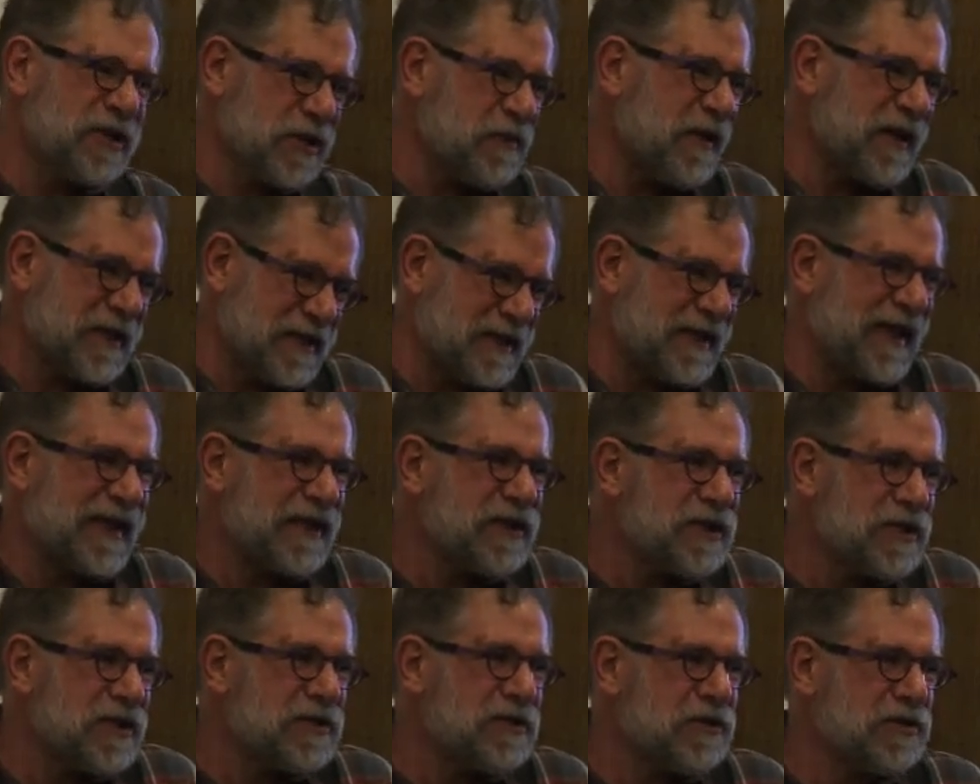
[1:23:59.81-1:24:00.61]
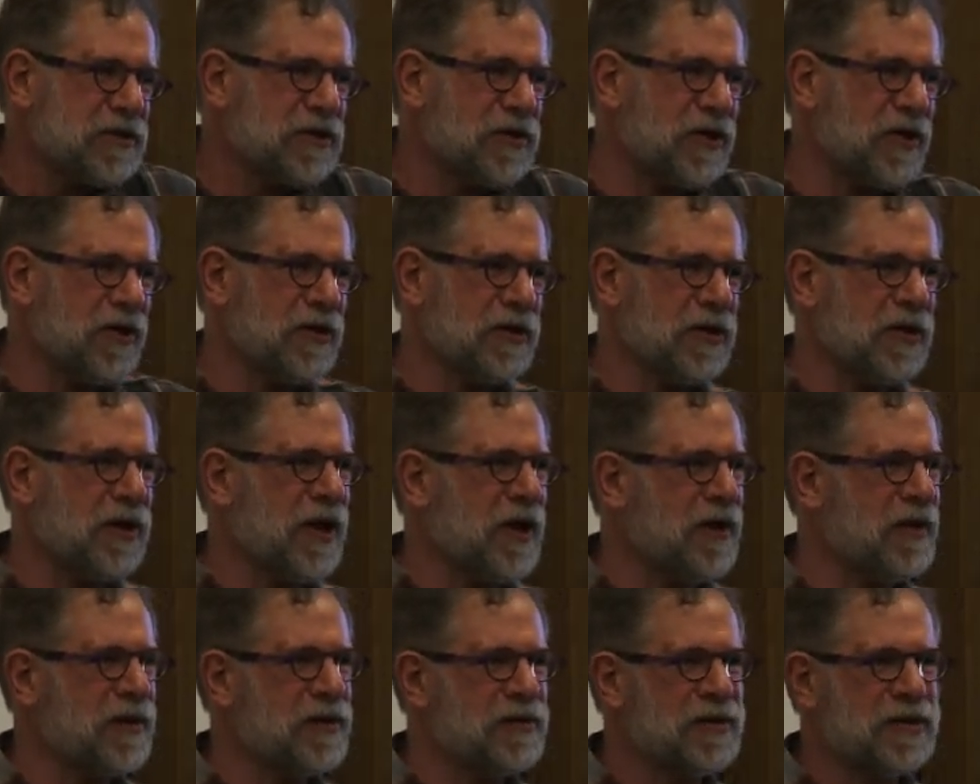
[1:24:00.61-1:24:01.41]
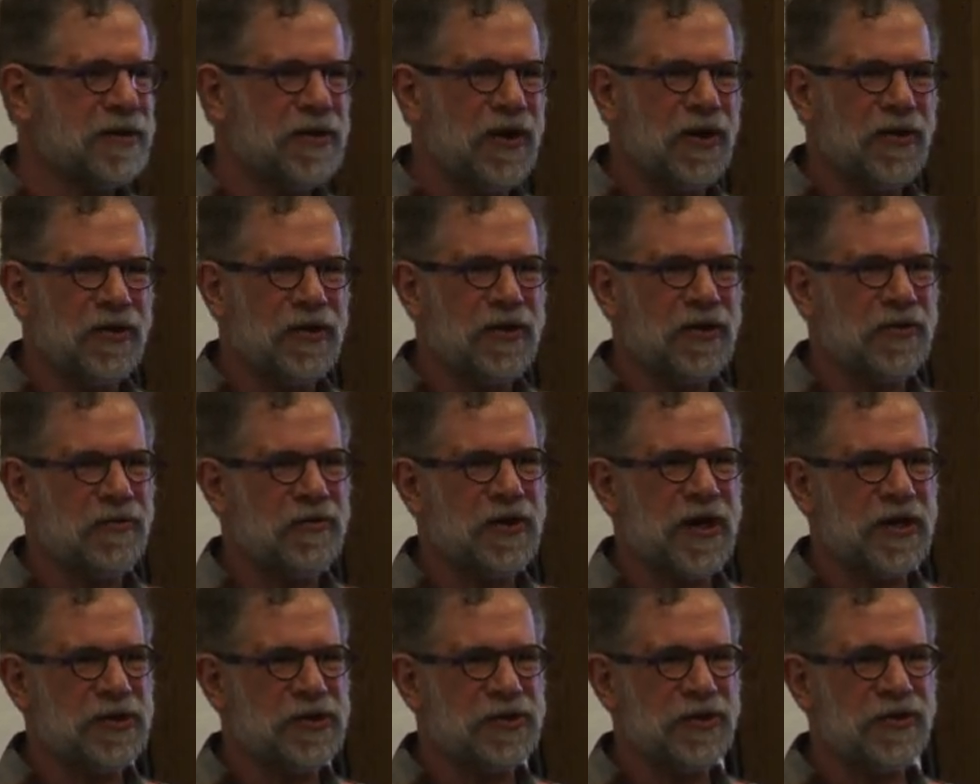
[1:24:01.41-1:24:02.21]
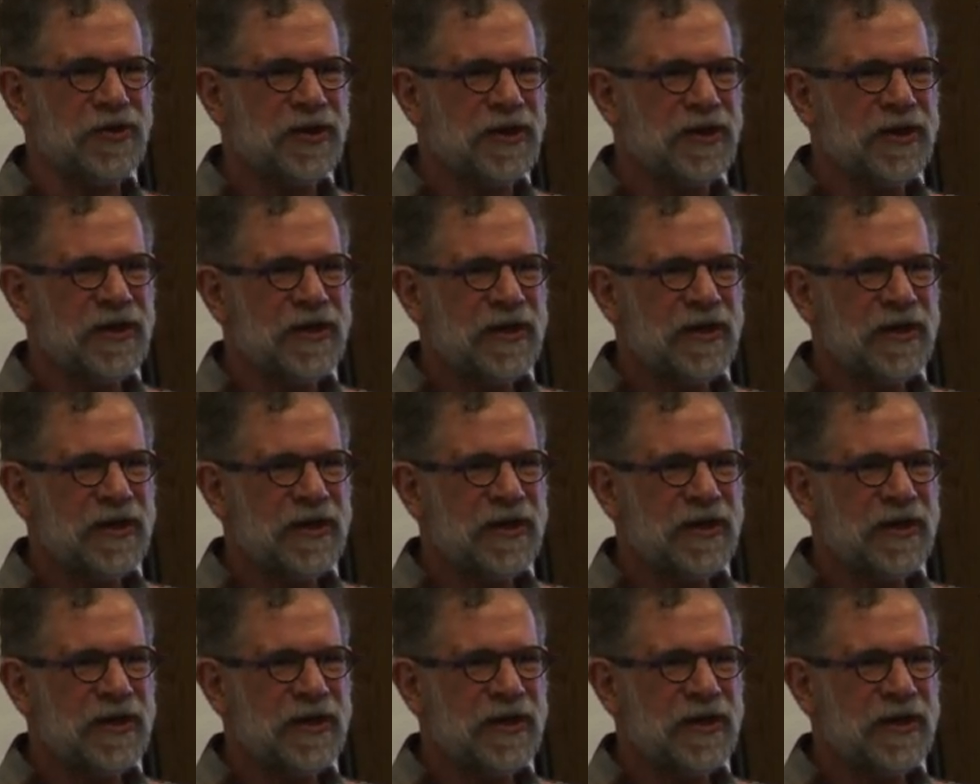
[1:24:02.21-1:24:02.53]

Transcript: Does it make sense to call it a credential?